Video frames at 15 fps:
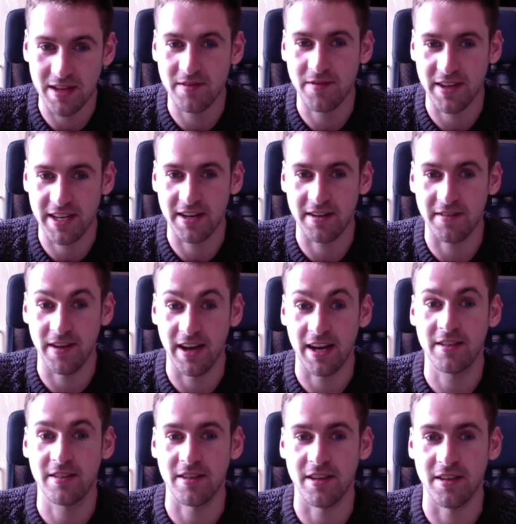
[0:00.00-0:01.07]
thing it
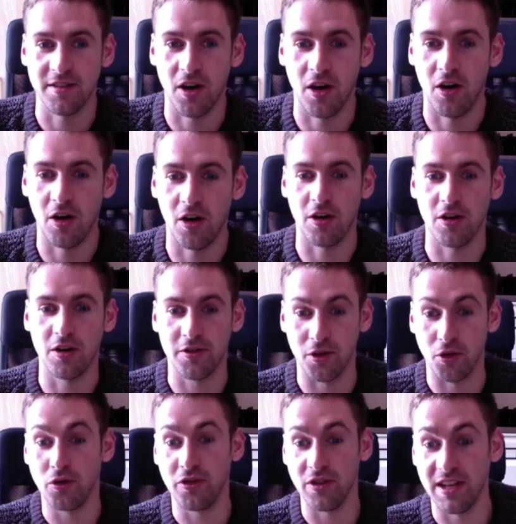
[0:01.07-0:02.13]
affects is our
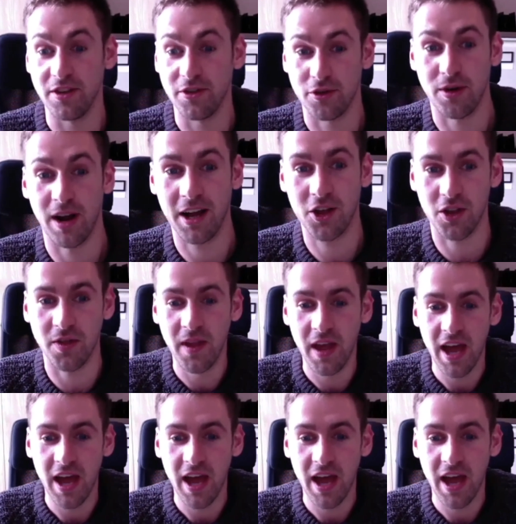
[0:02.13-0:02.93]
social interaction.